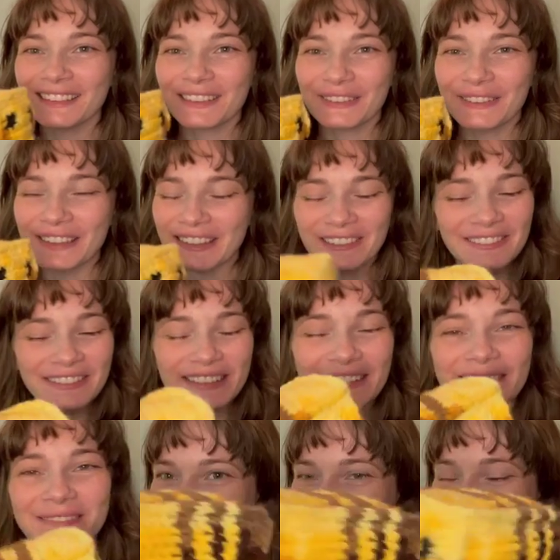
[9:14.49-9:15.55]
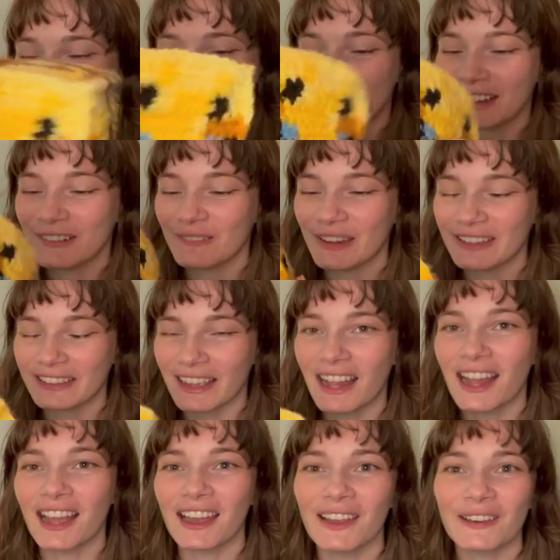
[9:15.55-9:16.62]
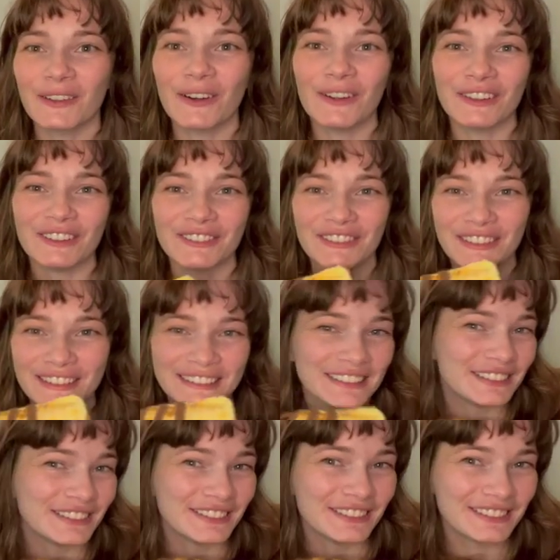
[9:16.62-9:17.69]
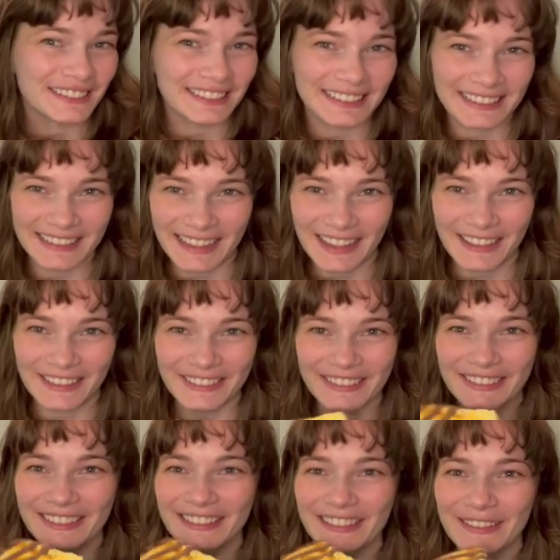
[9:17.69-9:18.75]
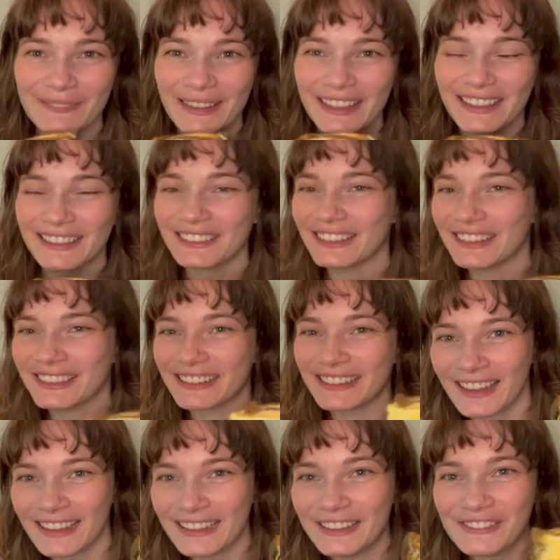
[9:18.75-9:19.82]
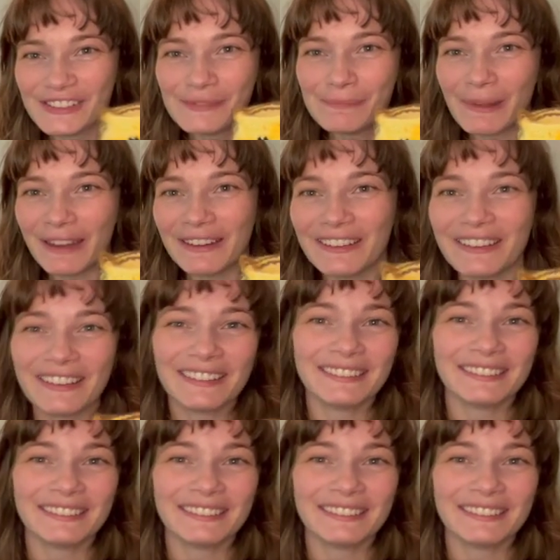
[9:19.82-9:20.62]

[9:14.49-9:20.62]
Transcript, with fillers: so cute. I can't wait to add all of the little details to make it look even better.